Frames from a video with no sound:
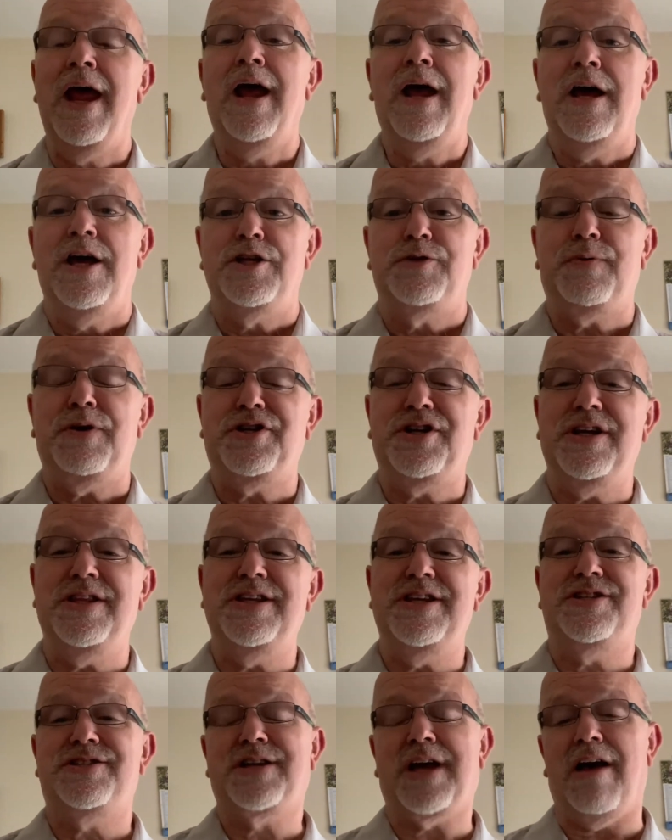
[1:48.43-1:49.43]
Especially in
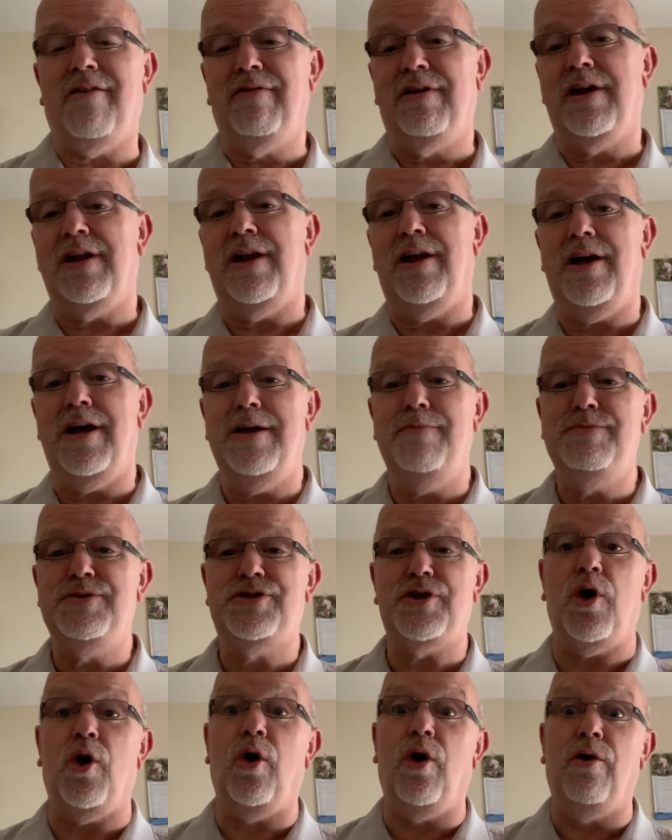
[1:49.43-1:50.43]
this current climes
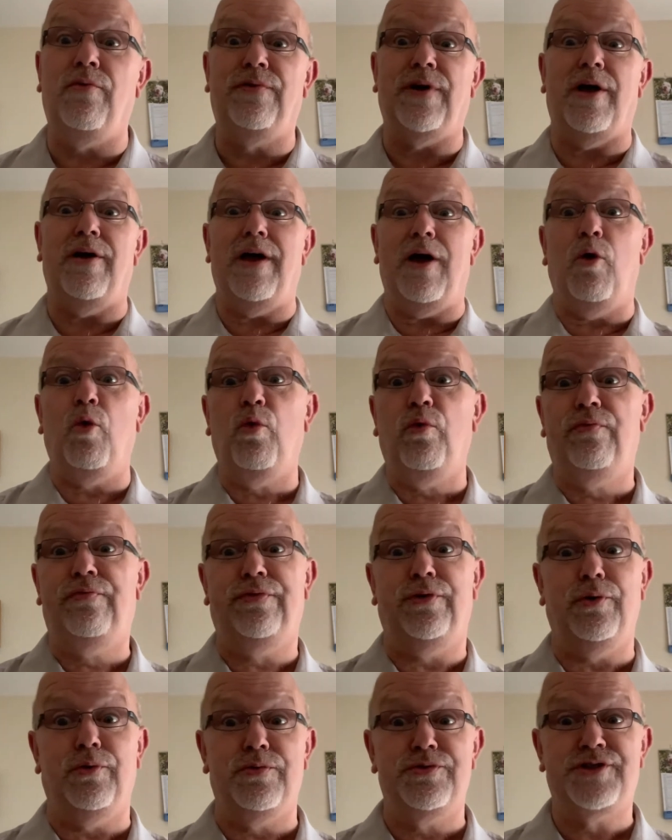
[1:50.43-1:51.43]
of all
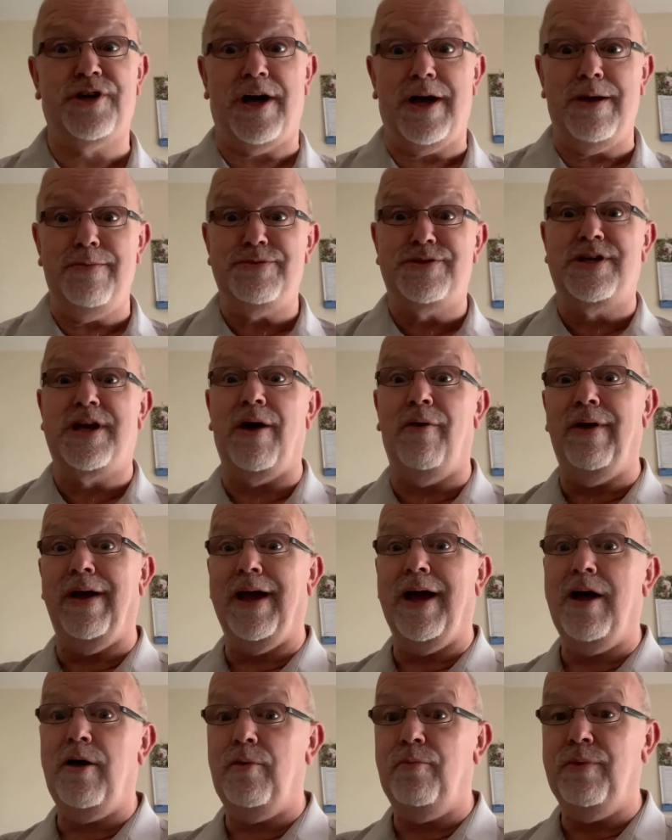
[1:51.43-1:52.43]
fuel types going
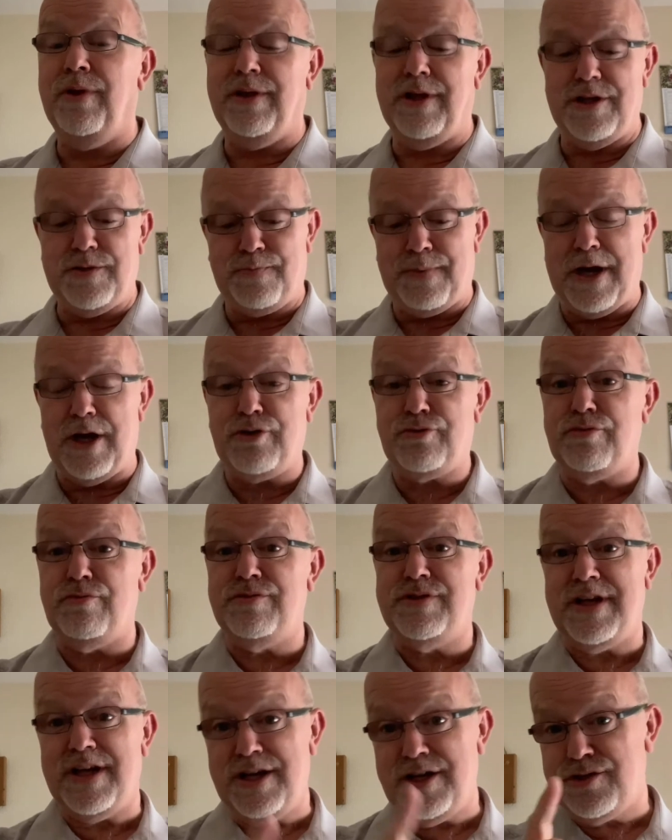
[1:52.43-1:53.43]
up, whether it's petrol,
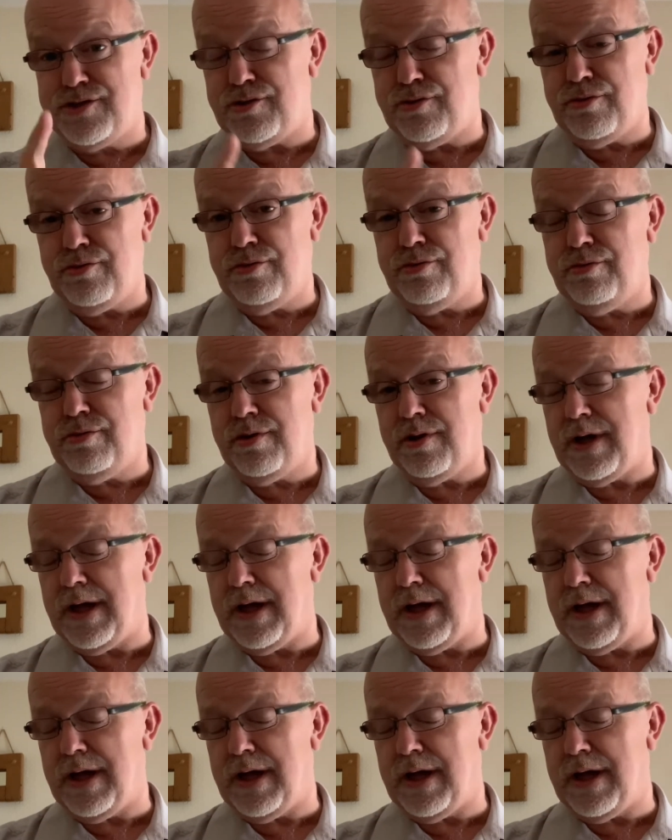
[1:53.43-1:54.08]
diesel,